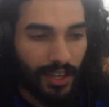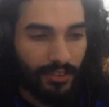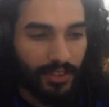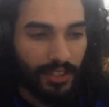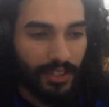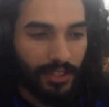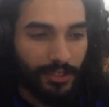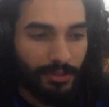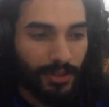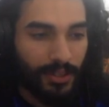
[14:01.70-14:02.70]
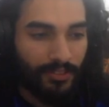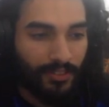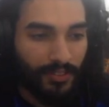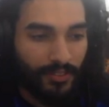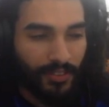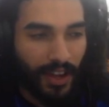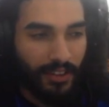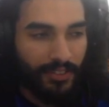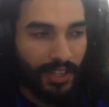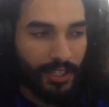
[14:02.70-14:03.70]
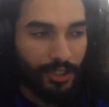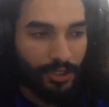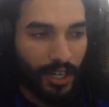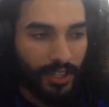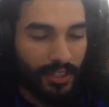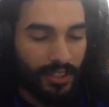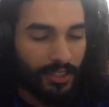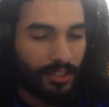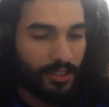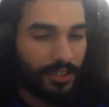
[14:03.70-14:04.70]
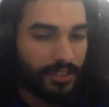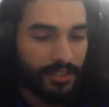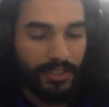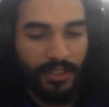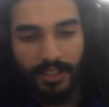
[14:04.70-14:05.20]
everything else, but 5 and like strength and endurance.